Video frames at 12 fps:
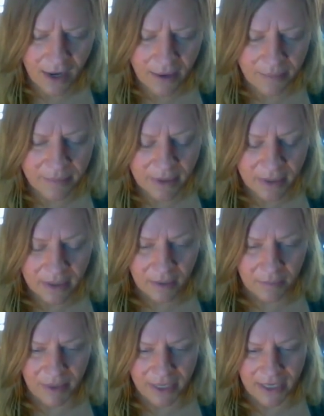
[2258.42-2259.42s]
Um,
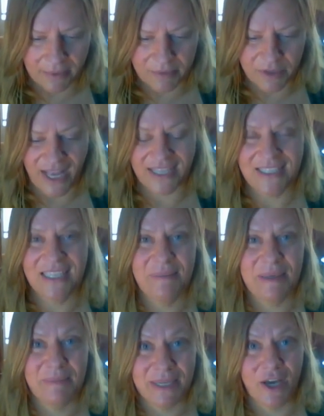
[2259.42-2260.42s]
but um, so that's going to
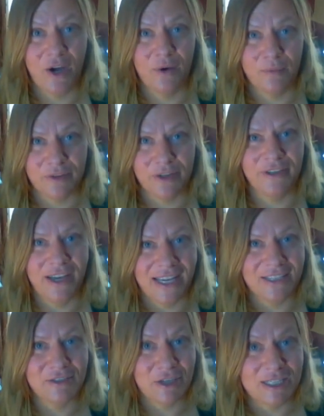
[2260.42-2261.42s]
be a big home for you
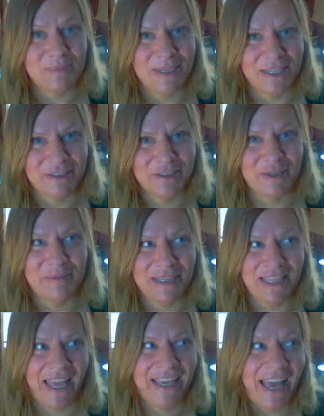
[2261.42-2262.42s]
guys, trust me. You're going to
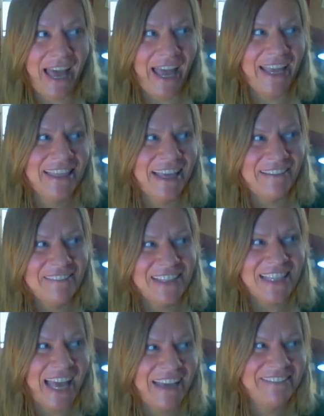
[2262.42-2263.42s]
be like, I love
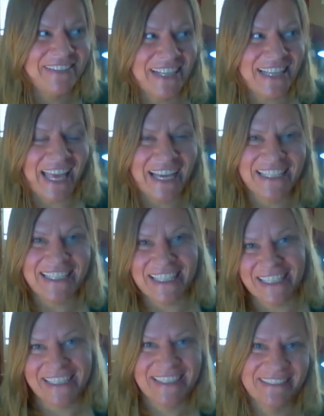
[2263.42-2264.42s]
the Life
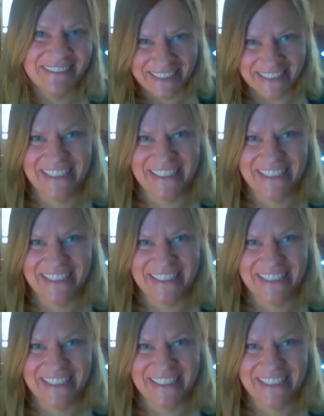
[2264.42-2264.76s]
Collective.